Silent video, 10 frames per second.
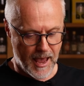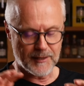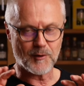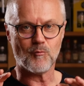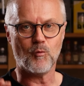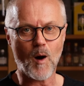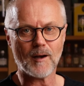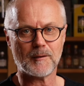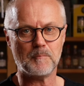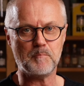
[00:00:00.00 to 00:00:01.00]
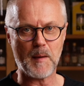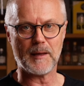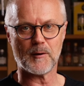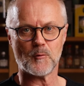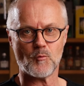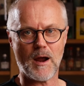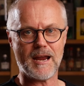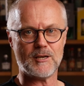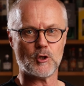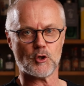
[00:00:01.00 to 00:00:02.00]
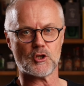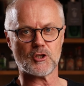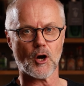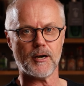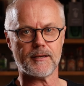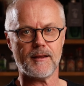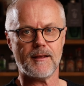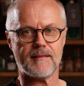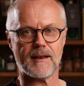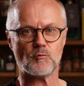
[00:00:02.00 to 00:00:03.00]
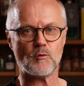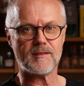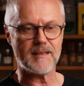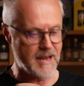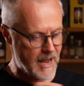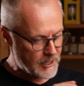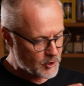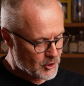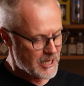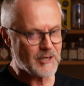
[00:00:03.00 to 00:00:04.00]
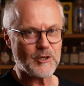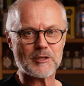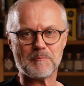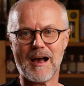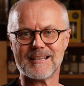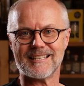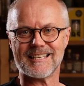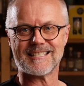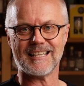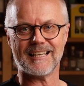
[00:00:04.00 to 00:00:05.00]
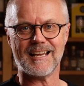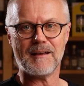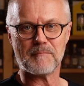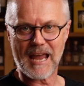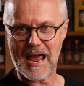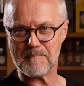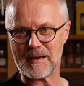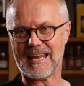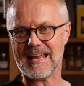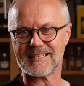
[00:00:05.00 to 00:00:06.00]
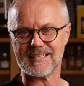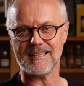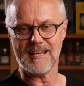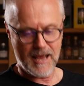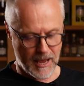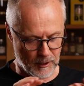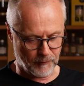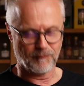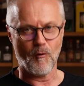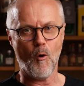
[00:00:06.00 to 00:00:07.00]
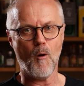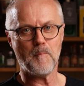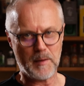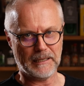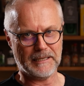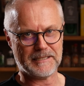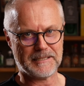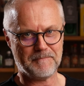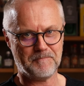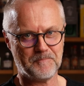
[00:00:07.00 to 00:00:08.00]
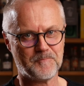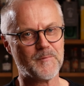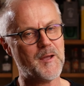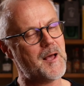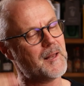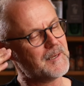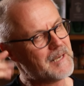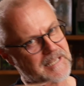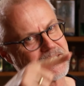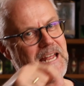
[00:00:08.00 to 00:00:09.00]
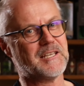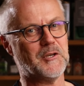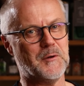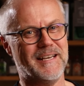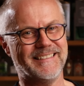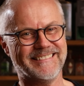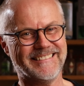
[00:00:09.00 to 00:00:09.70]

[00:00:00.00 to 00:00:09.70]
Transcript: And what better way to start than with the ingenious master distiller MacKensey and 4 pillars. Let's get to it.